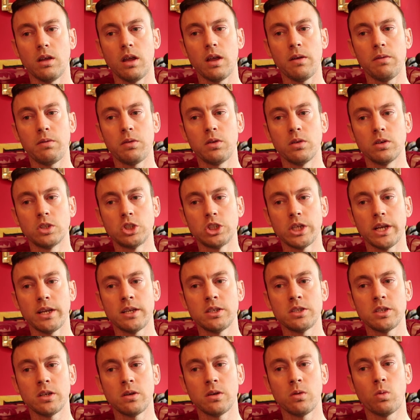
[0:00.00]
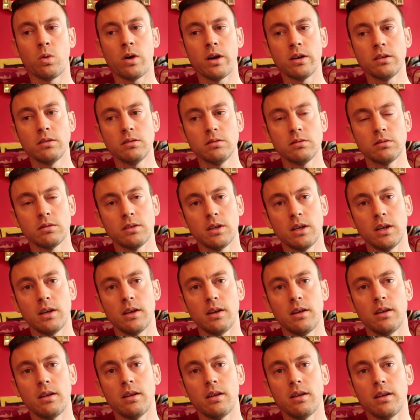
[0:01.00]
If you're changing one
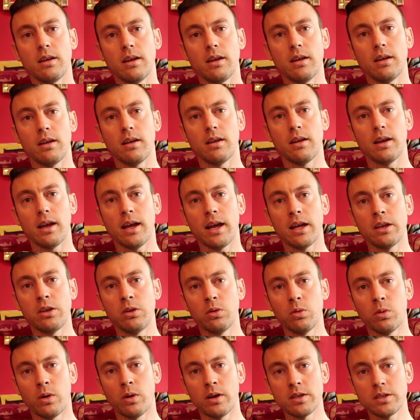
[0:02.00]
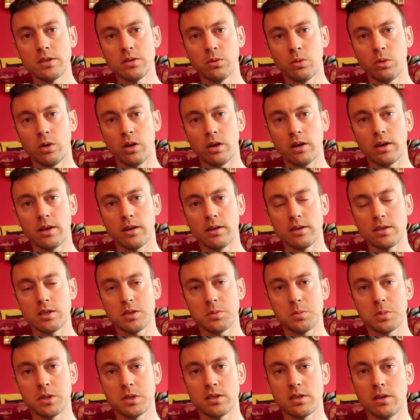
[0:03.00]
and you want to work at a
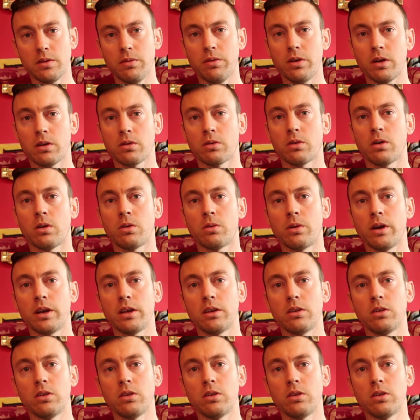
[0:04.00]
specific roll rate,